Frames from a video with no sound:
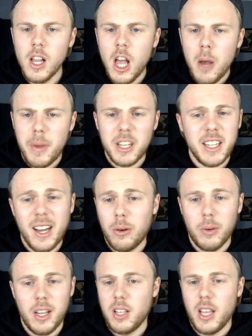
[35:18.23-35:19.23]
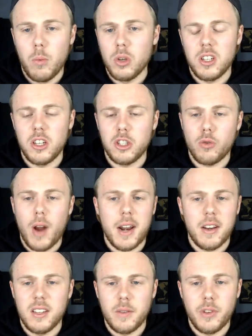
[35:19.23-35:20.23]
BGL, it wasn't as
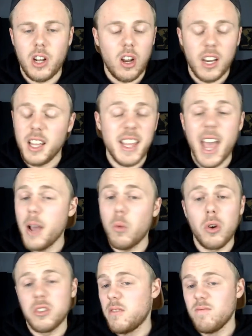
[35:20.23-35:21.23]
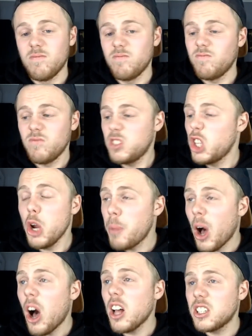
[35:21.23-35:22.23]
grand as a finale. Yeah, it wasn't.
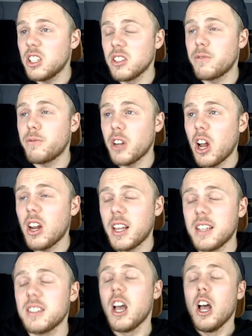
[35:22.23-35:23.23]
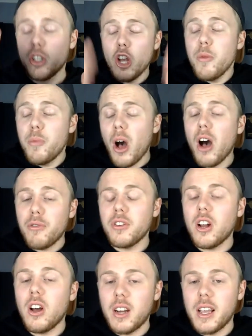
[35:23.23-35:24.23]
Two-parters, finales. Two-part
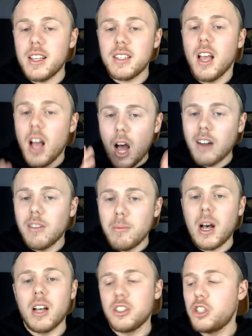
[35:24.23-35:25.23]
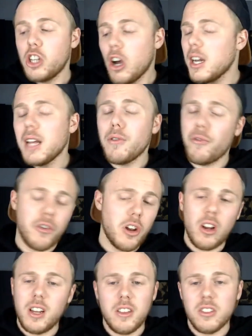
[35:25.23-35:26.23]
finales are a must. You can't have a
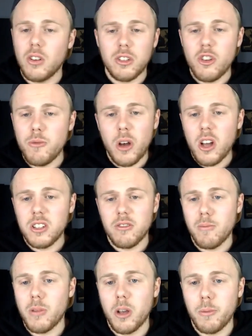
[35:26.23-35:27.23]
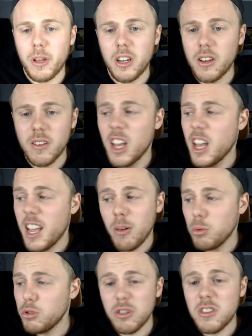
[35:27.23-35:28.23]
finale that's not a two-parter, in my opinion. It
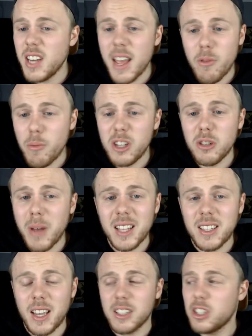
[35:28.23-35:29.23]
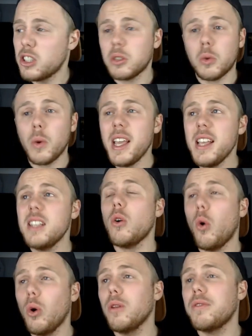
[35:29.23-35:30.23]
will just never be dramatic. To squeeze
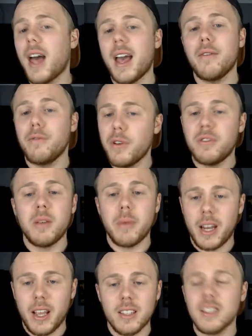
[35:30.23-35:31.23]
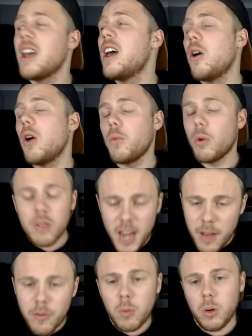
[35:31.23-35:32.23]
all of that in 50 minutes will
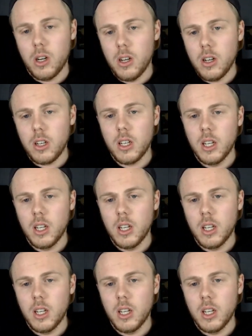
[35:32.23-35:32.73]
never work.